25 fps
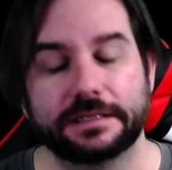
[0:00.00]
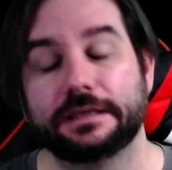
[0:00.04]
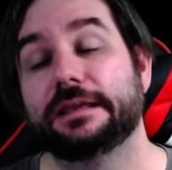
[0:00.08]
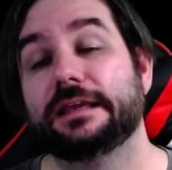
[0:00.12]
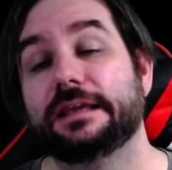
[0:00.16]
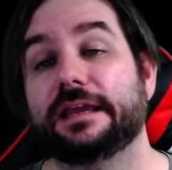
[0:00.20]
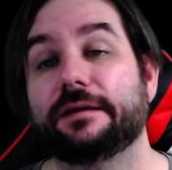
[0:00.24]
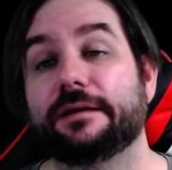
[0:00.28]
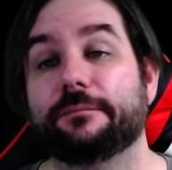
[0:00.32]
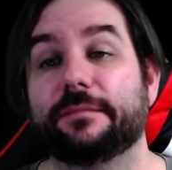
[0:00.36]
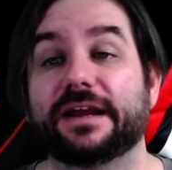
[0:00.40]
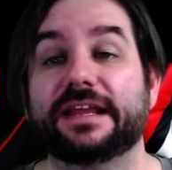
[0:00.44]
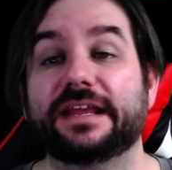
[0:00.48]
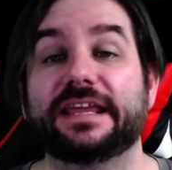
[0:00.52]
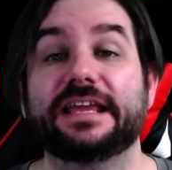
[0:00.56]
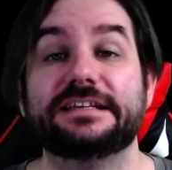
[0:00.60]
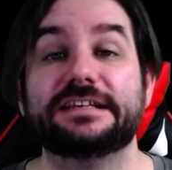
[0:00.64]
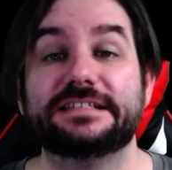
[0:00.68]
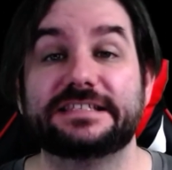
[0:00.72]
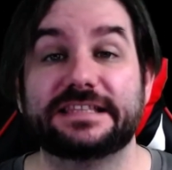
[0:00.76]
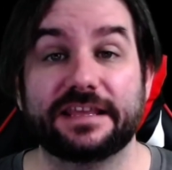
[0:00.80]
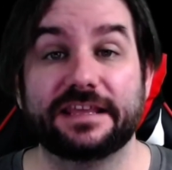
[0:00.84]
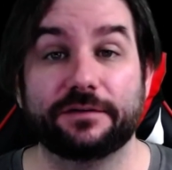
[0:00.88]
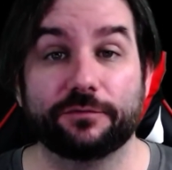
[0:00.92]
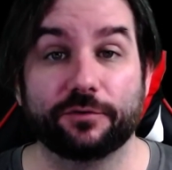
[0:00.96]
In my case,
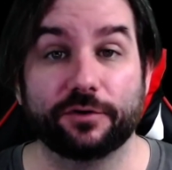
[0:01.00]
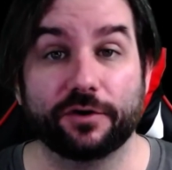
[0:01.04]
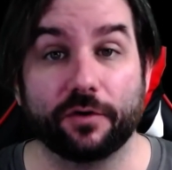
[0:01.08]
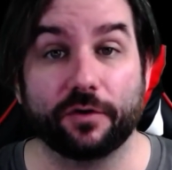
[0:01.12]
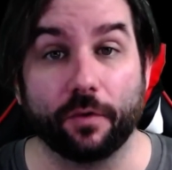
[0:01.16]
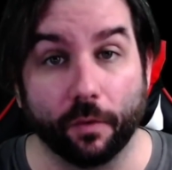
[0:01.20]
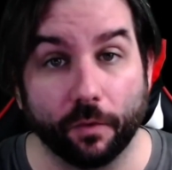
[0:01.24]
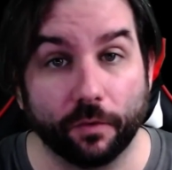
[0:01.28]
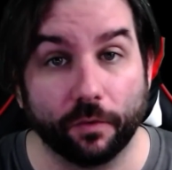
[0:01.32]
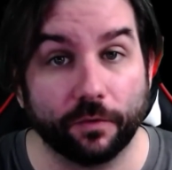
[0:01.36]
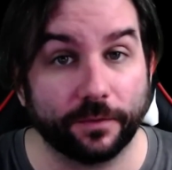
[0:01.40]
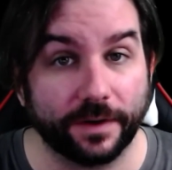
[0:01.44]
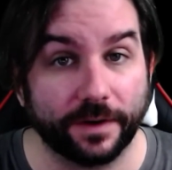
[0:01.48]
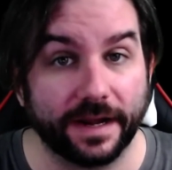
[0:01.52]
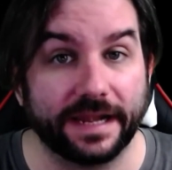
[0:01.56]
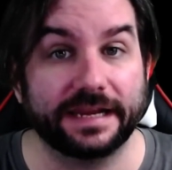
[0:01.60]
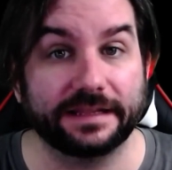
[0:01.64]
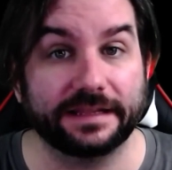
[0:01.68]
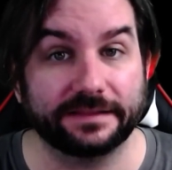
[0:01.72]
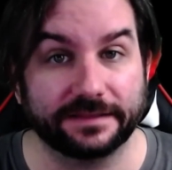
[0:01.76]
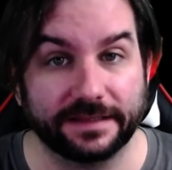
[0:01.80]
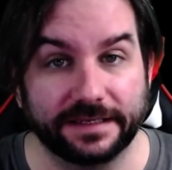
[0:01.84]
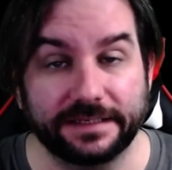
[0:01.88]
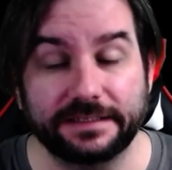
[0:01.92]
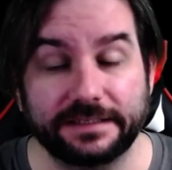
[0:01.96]
they were already
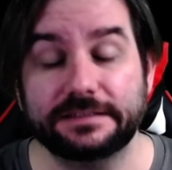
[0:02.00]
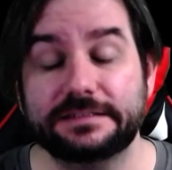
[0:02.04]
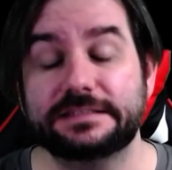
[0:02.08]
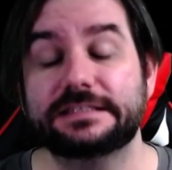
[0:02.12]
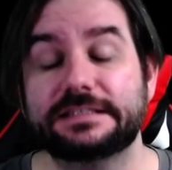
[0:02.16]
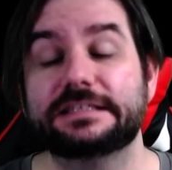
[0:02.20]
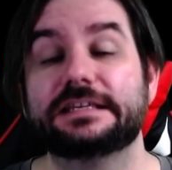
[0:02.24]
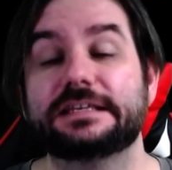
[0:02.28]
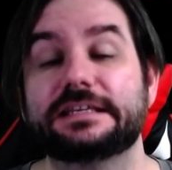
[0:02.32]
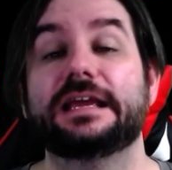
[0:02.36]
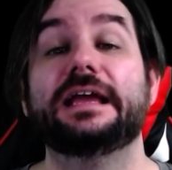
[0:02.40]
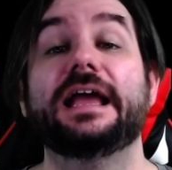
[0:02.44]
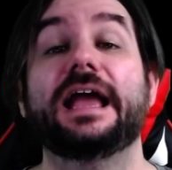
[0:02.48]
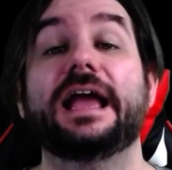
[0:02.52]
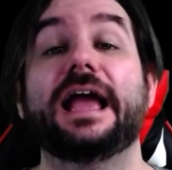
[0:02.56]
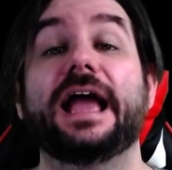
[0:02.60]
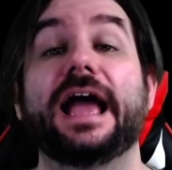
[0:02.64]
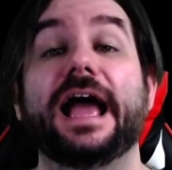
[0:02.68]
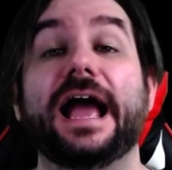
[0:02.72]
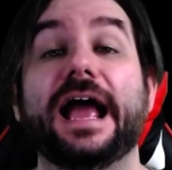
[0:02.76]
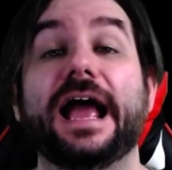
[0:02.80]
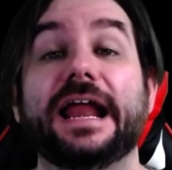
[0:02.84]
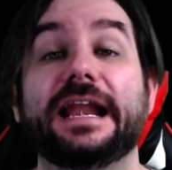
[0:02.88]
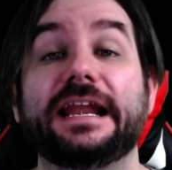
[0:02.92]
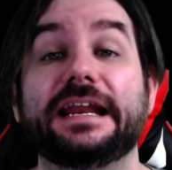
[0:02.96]
linked,
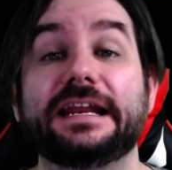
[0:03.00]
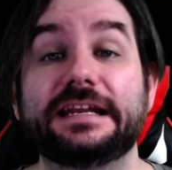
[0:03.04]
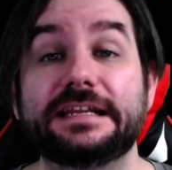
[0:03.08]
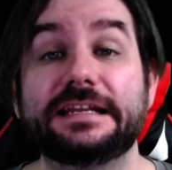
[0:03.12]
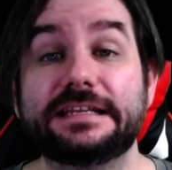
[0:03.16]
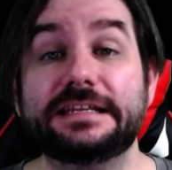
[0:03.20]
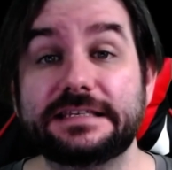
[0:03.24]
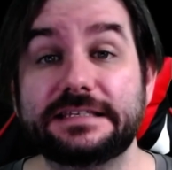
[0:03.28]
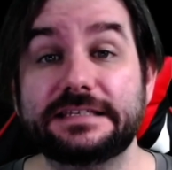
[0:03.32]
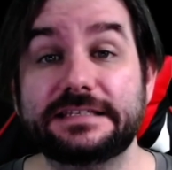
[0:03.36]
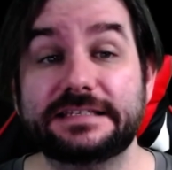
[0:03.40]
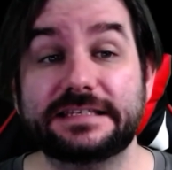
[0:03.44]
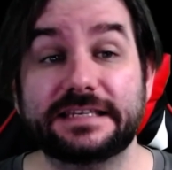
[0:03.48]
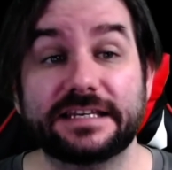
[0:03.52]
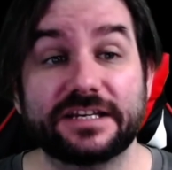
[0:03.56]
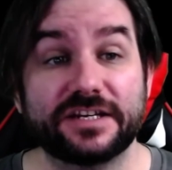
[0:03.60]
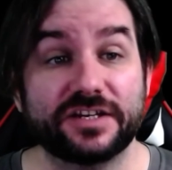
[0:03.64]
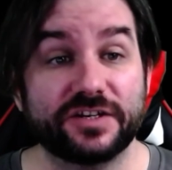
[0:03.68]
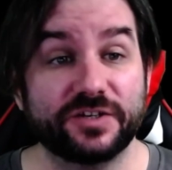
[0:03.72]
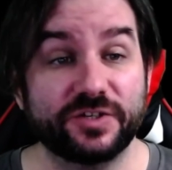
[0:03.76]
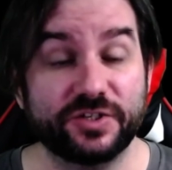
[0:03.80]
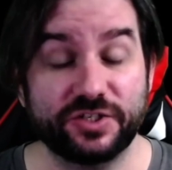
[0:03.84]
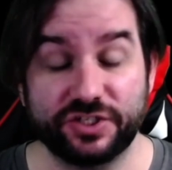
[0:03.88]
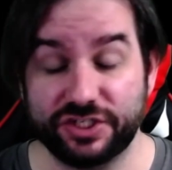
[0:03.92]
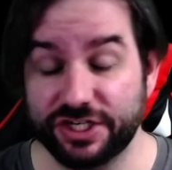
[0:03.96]
and it is
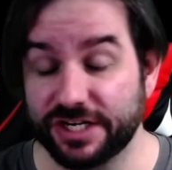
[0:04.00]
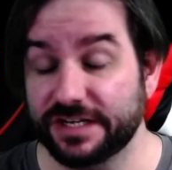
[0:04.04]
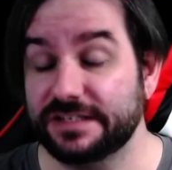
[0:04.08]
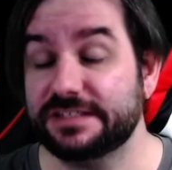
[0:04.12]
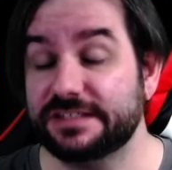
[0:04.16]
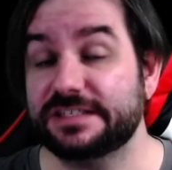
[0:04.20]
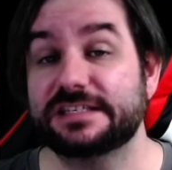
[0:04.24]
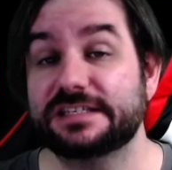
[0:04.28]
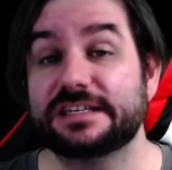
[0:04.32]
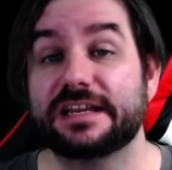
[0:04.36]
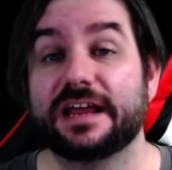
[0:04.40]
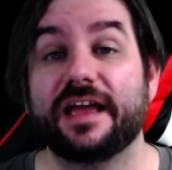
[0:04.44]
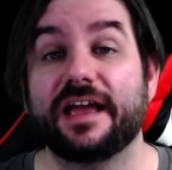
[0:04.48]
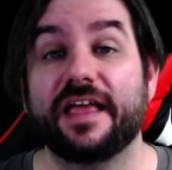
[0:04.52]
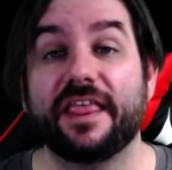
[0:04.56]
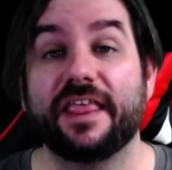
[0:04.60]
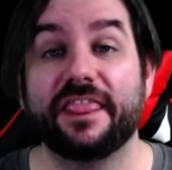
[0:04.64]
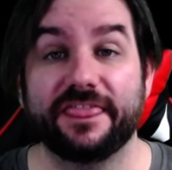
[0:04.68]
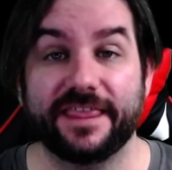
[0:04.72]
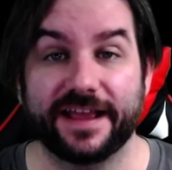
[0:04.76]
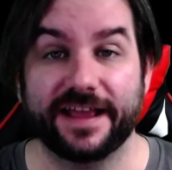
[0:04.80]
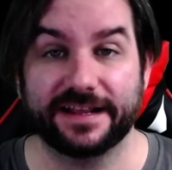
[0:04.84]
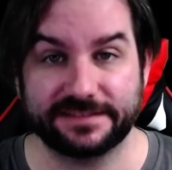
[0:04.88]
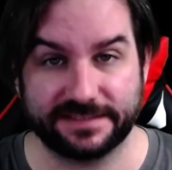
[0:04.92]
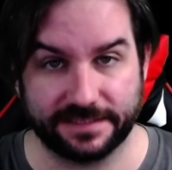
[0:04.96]
just
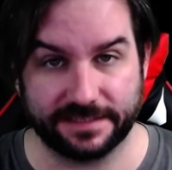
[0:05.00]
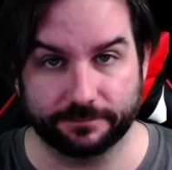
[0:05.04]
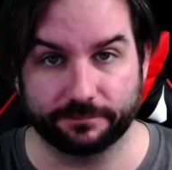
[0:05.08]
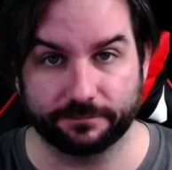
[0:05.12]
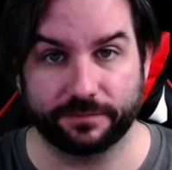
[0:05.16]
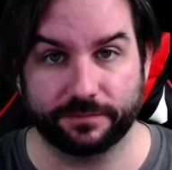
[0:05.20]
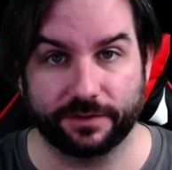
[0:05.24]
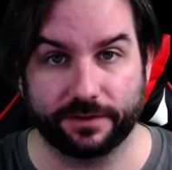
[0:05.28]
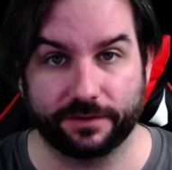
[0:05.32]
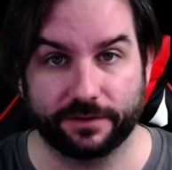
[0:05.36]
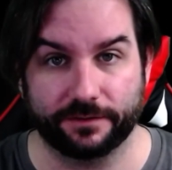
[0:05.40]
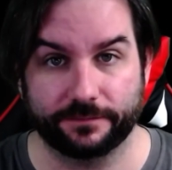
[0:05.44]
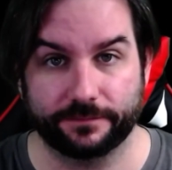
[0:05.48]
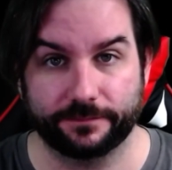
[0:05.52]
that simple.